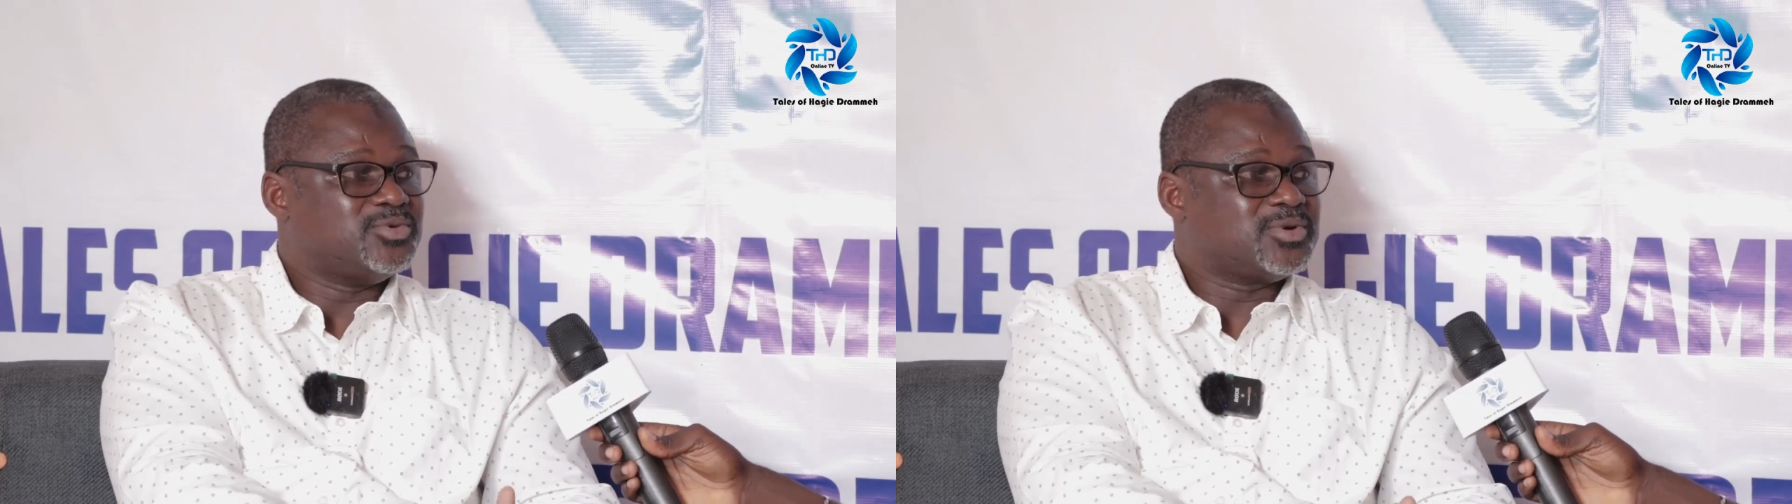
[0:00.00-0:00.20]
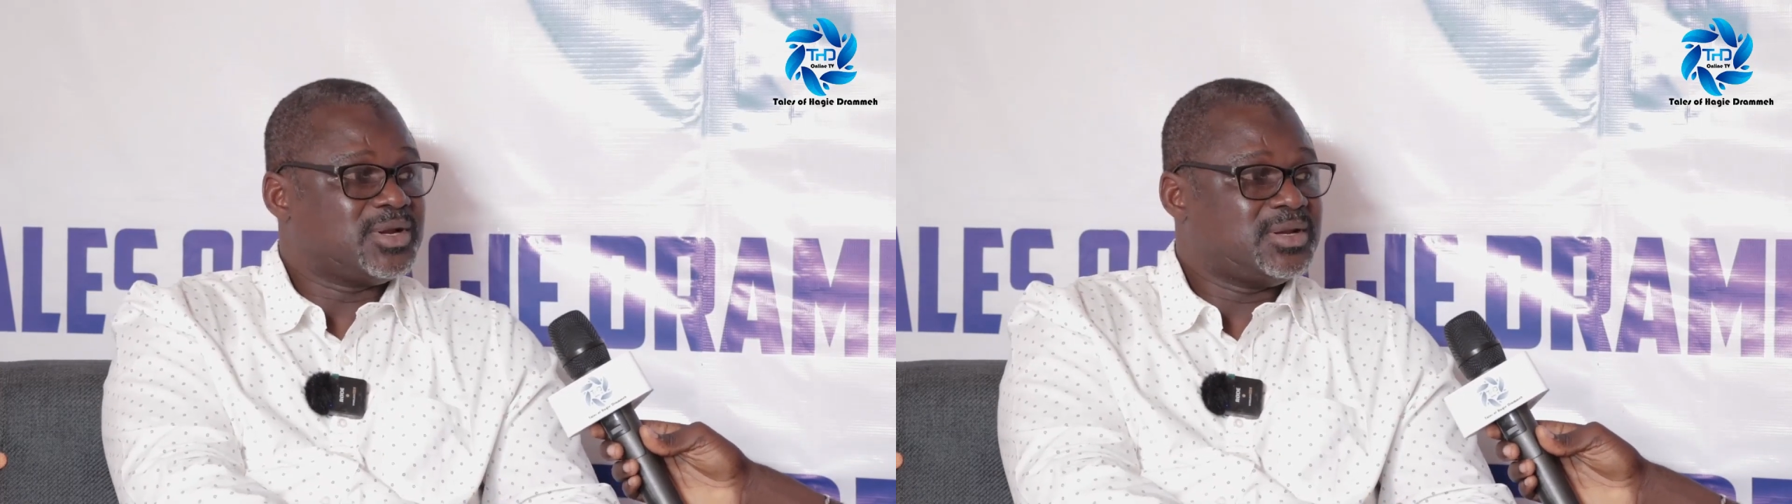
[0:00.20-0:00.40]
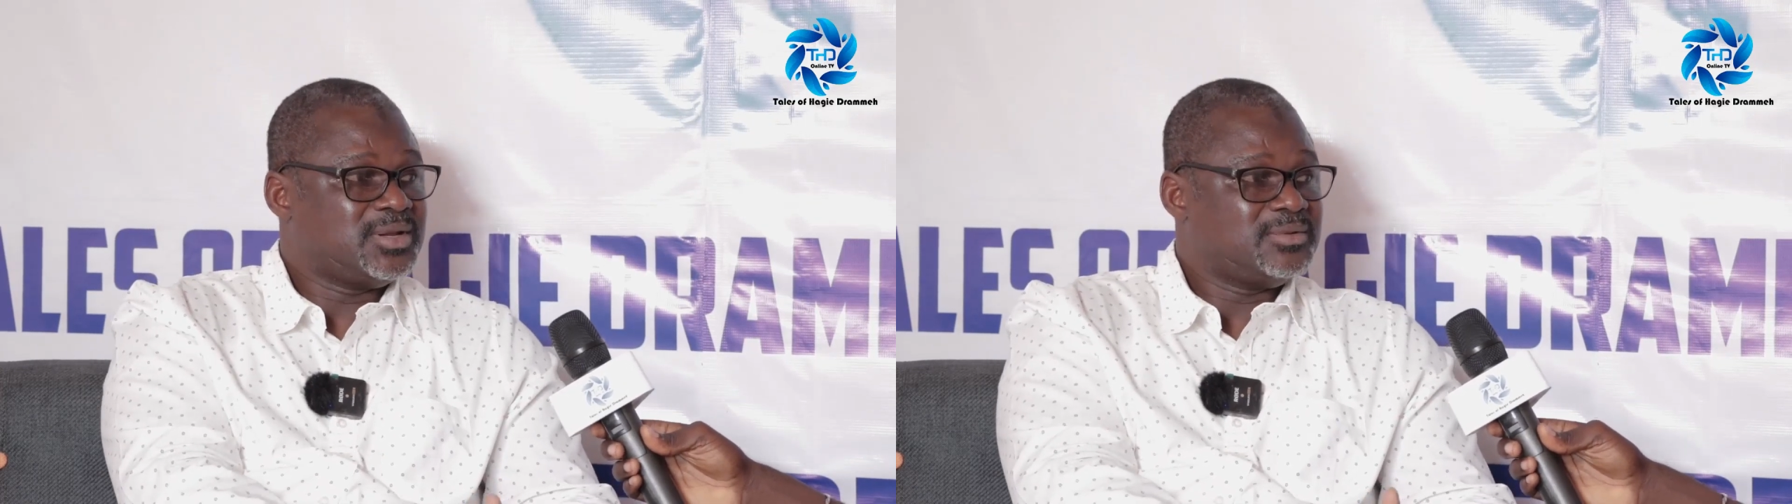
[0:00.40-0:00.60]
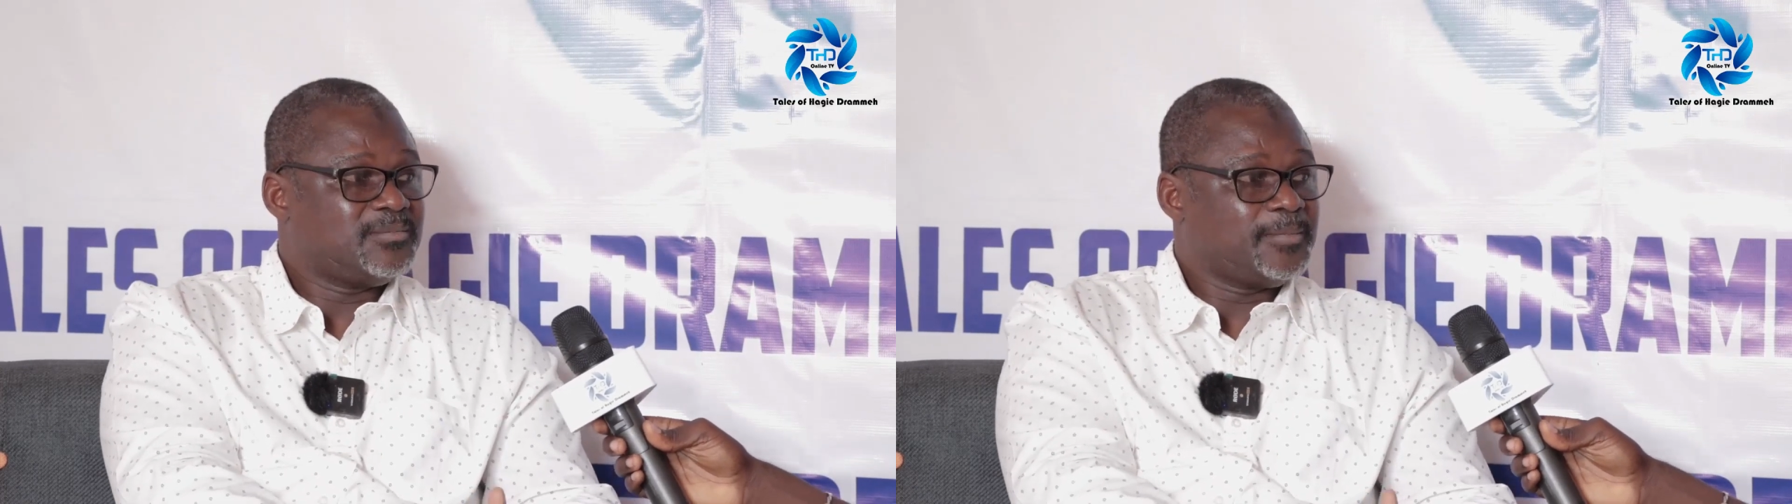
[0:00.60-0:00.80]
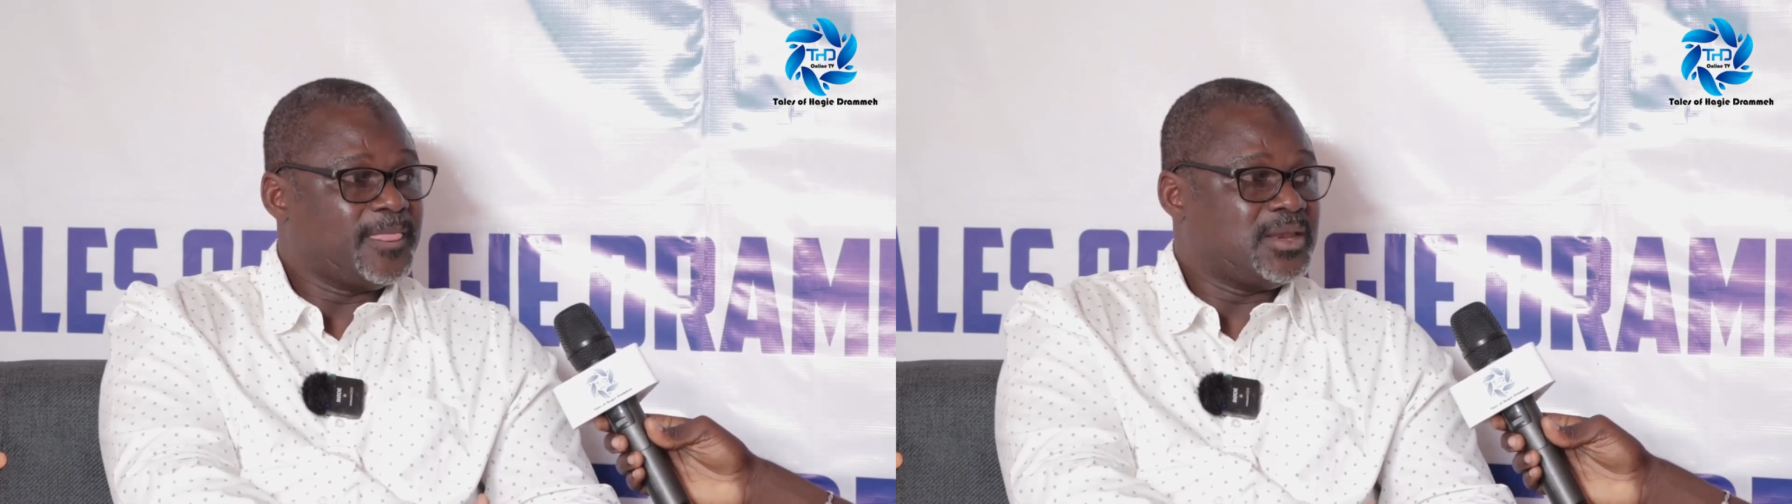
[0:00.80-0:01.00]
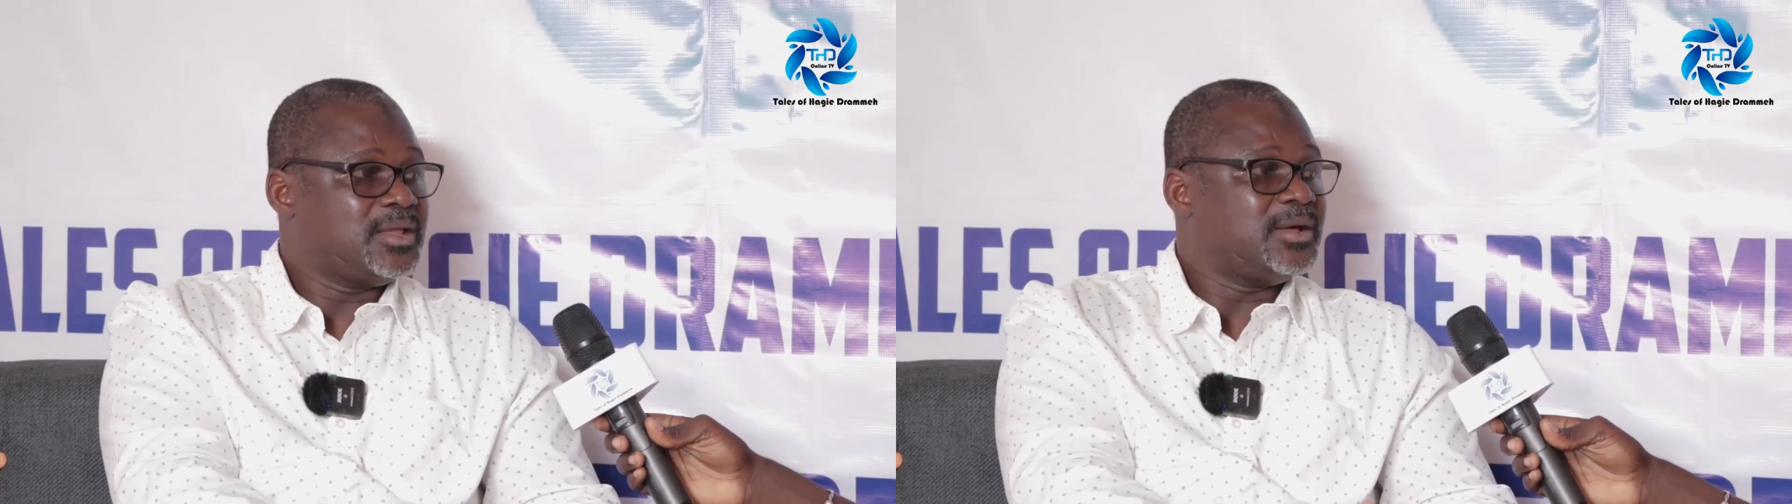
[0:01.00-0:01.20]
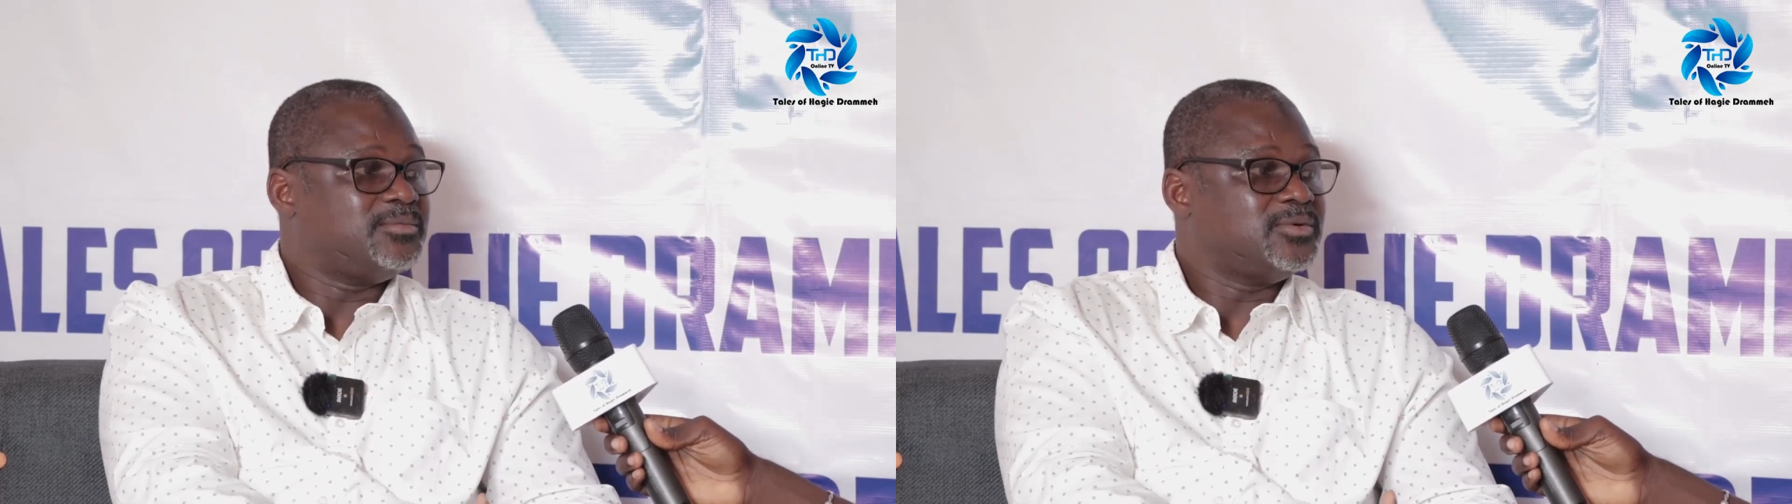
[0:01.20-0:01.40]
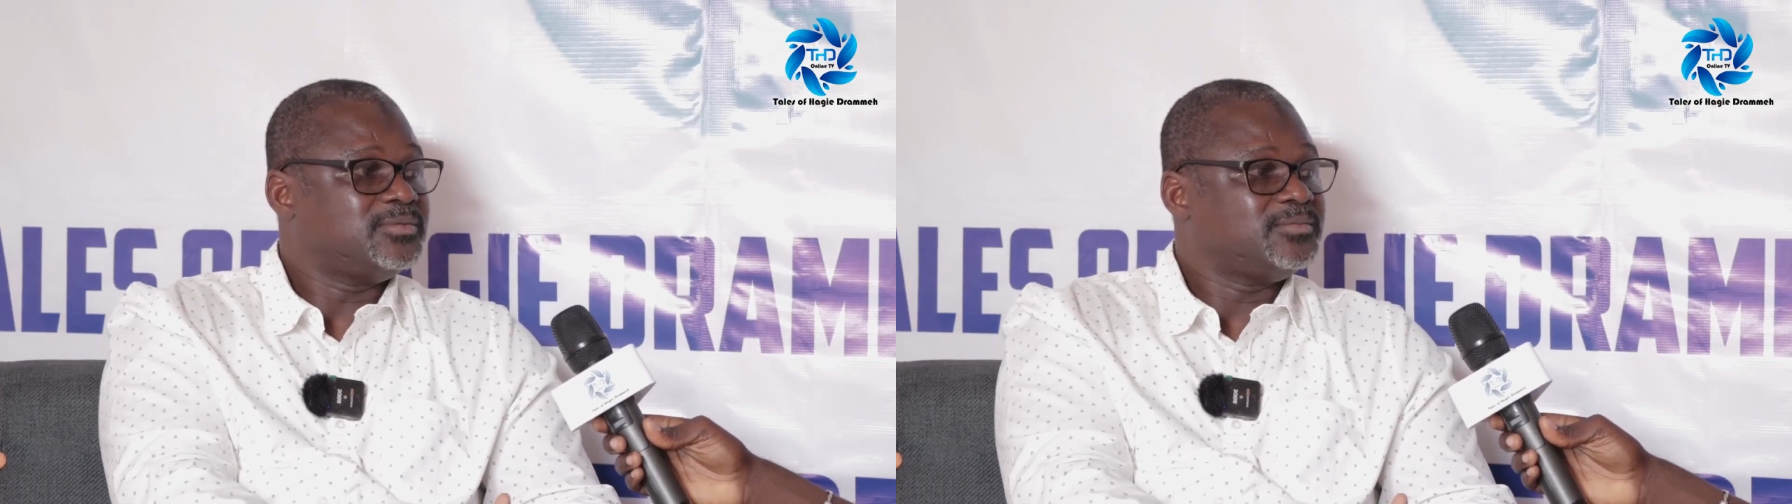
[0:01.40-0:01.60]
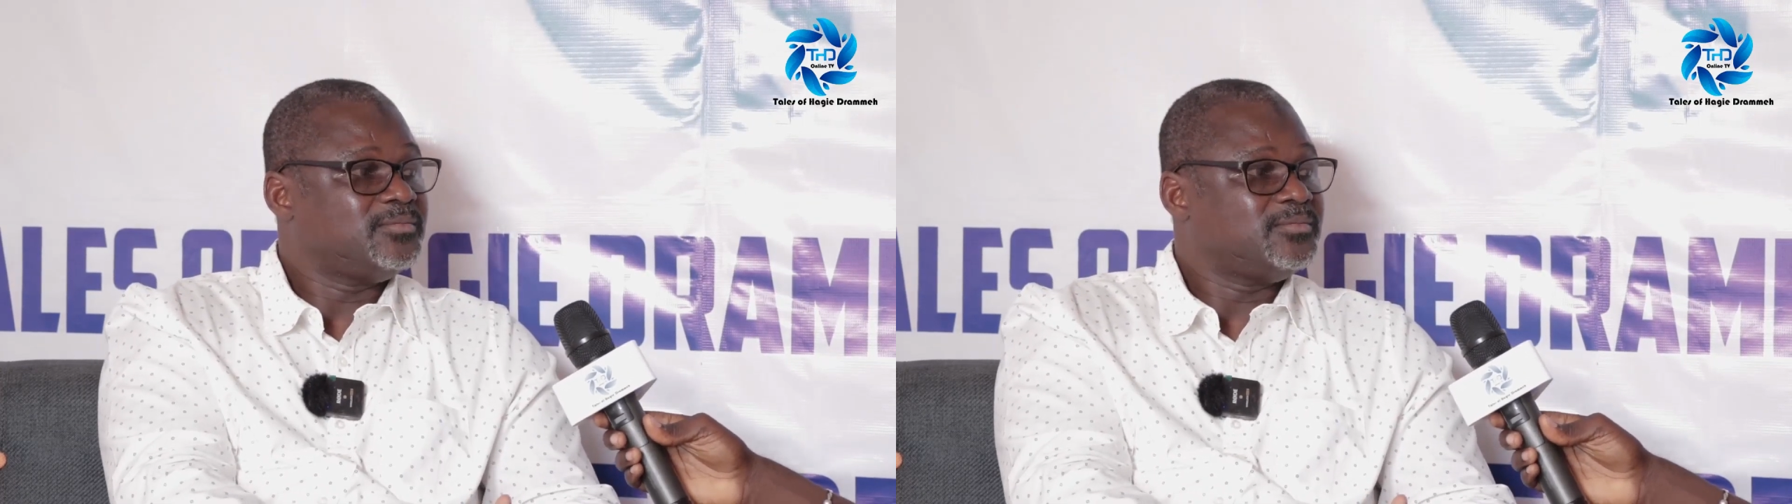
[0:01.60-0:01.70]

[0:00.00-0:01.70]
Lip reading: tomorrow and then it will happen.